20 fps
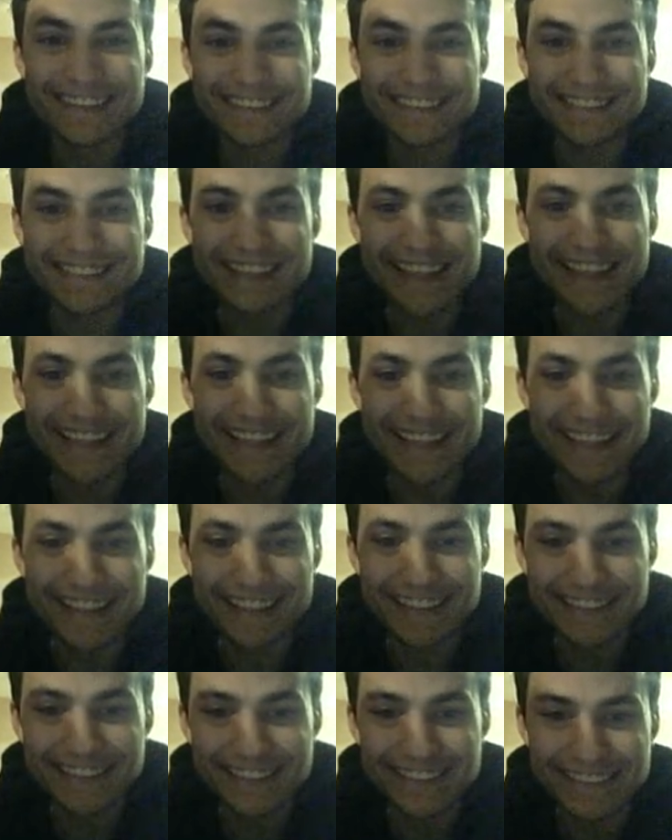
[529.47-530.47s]
That was
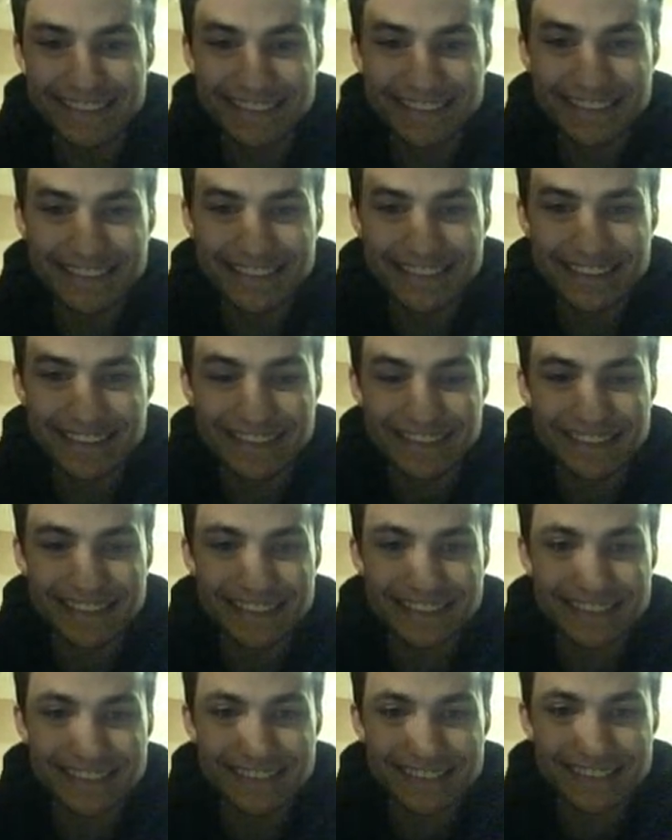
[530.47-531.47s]
probably the
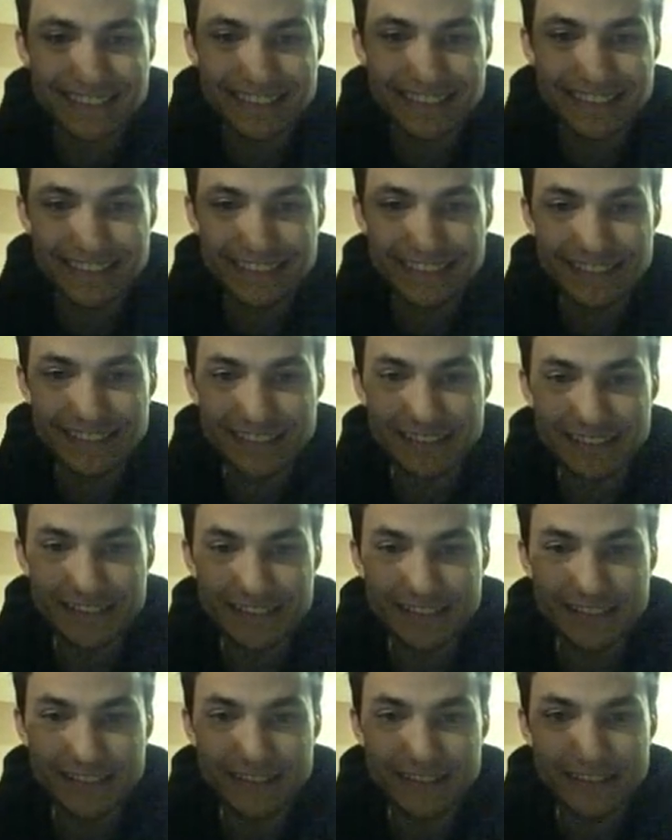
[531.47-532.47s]
weirdest thing I've heard you say
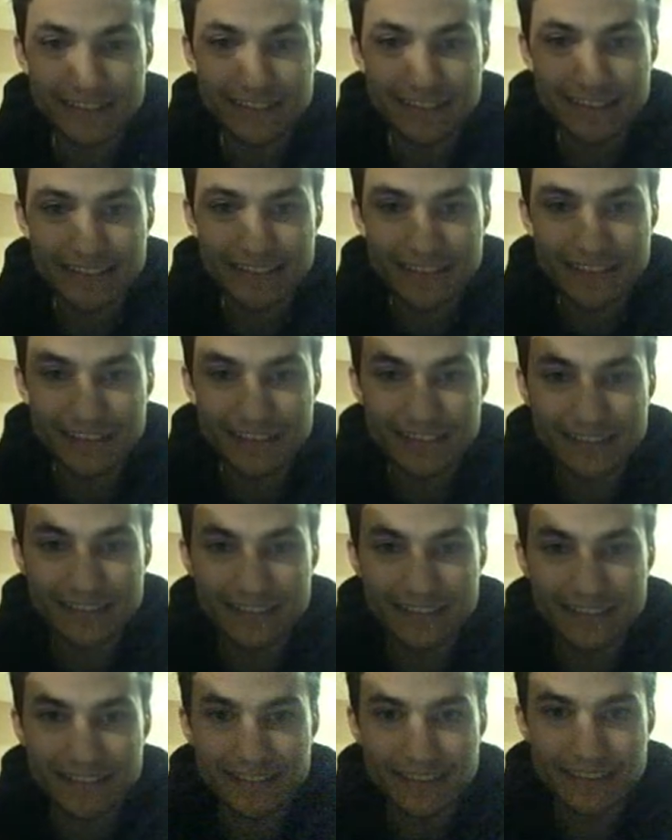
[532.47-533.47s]
in a while.
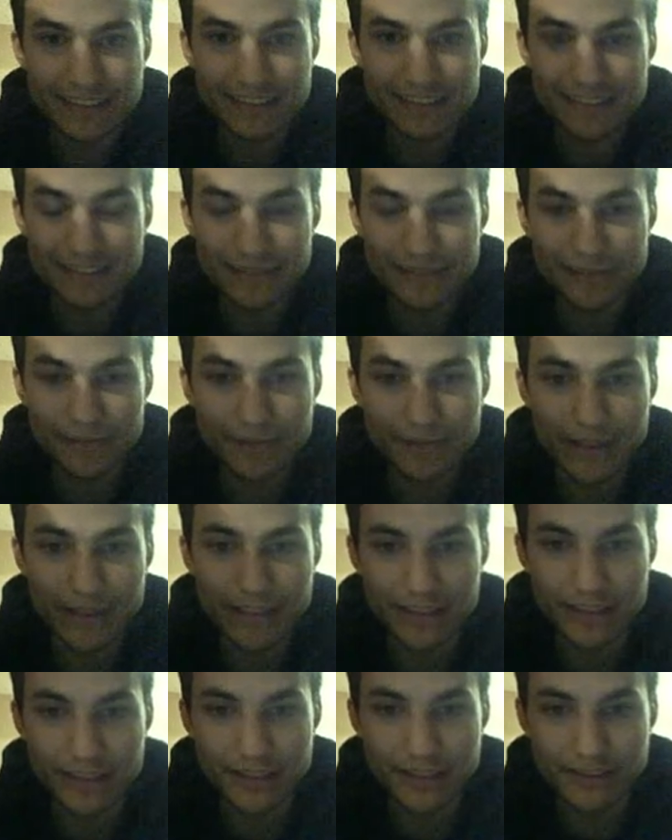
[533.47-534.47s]
Wait a
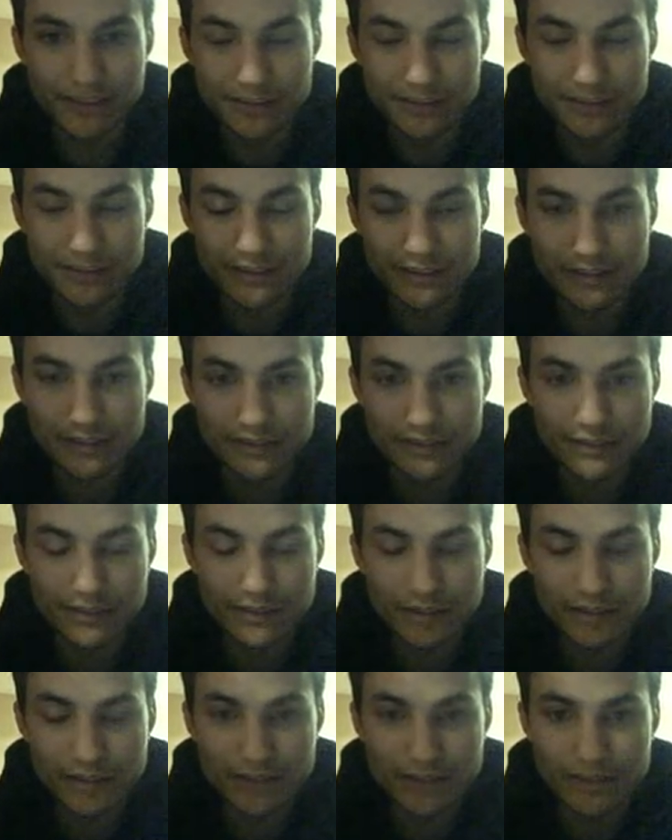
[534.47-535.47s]
second. Wait, Joe,
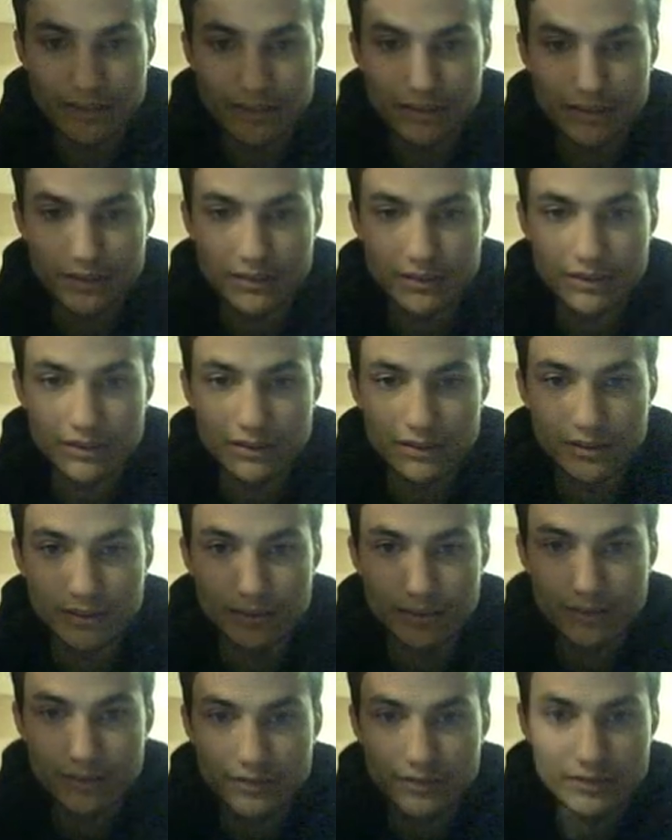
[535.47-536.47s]
climb.
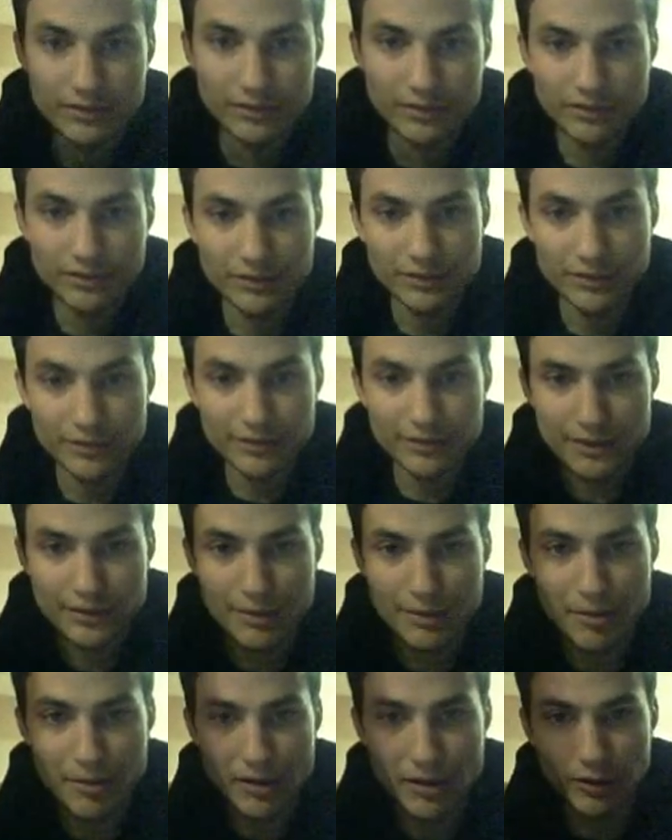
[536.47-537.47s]
Come
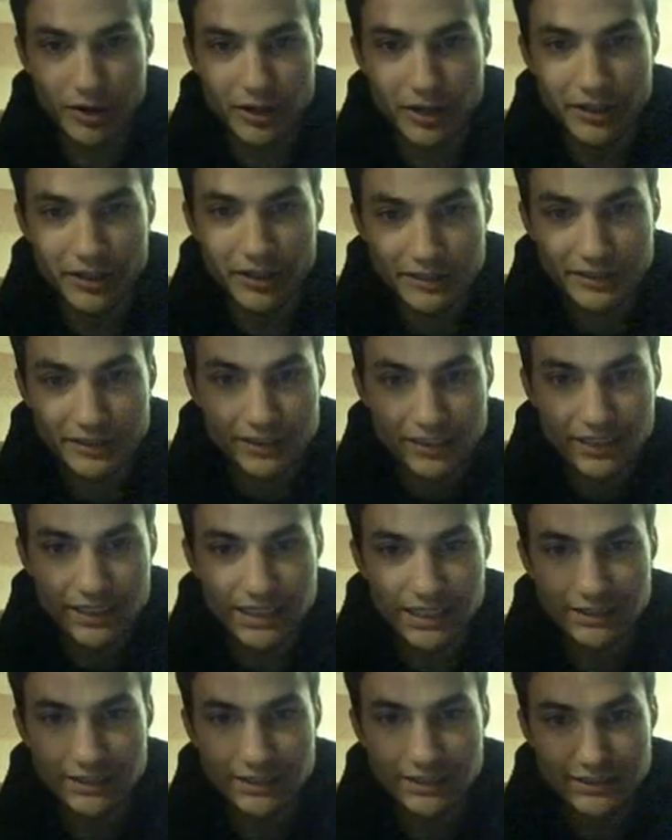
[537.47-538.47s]
on, Laura.
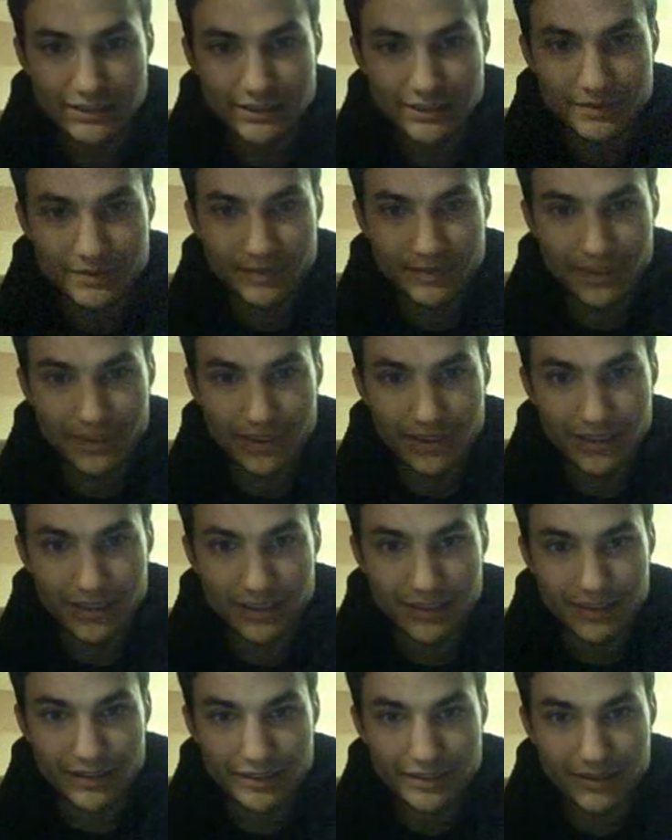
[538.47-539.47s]
Hop like a
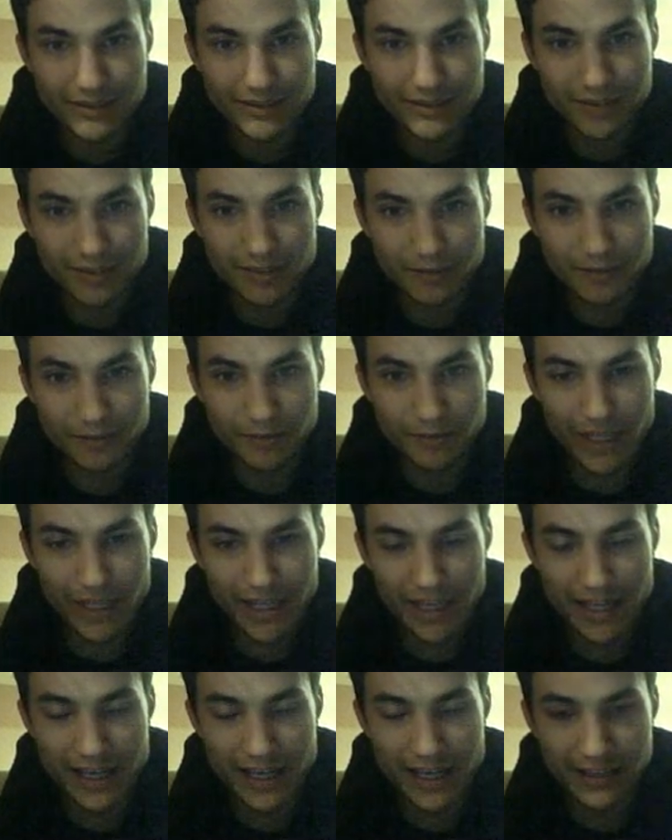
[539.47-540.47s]
kangaroo.
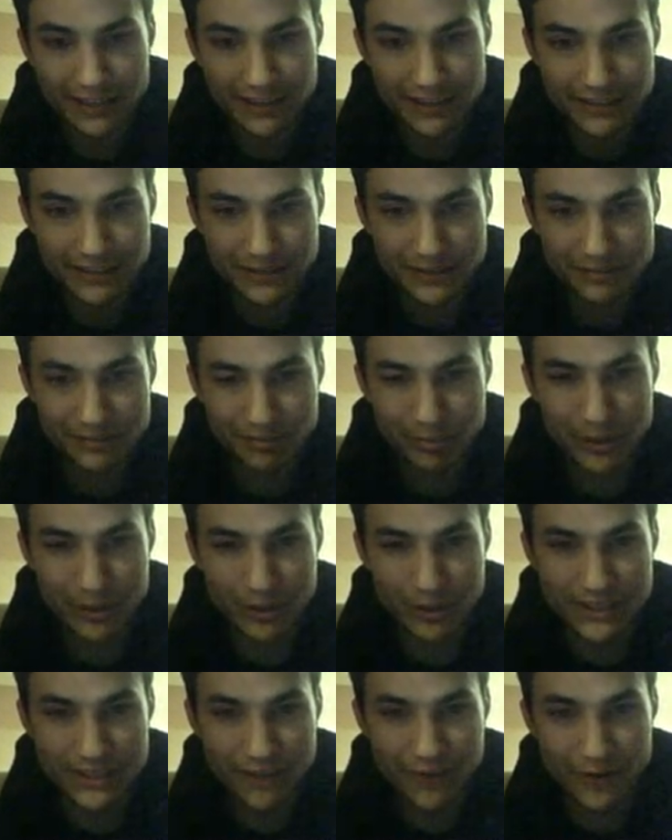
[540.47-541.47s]
Wee! Put
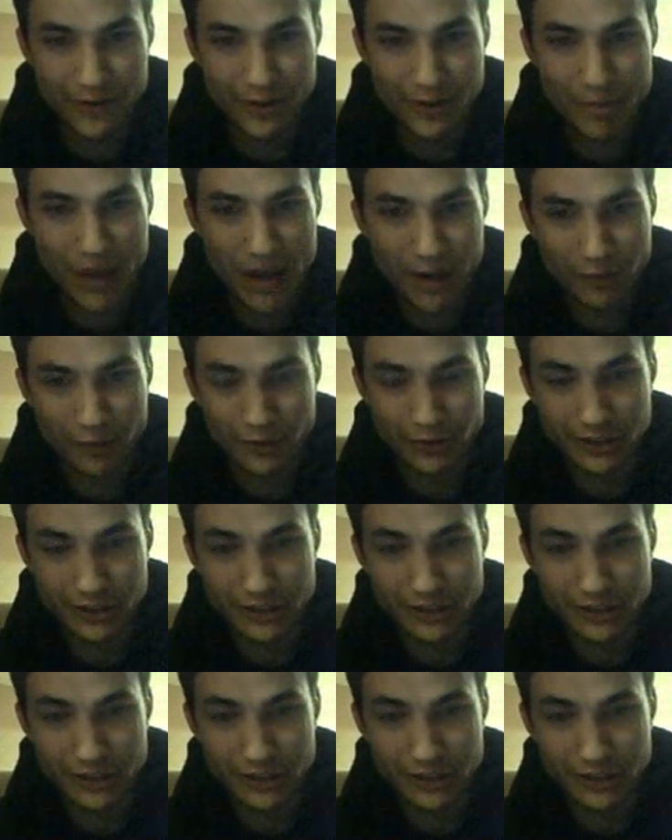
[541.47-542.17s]
stuff in your pouch.